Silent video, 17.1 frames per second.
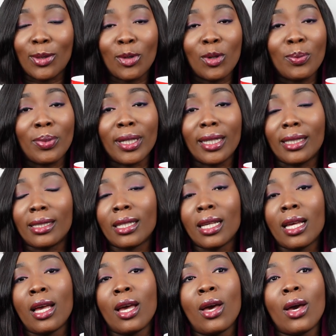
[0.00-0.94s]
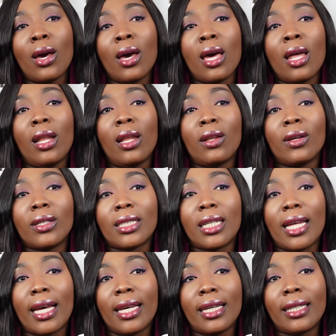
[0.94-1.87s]
the whole place looked
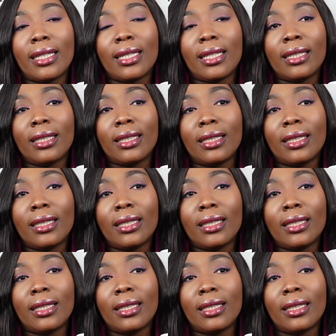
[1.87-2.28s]
like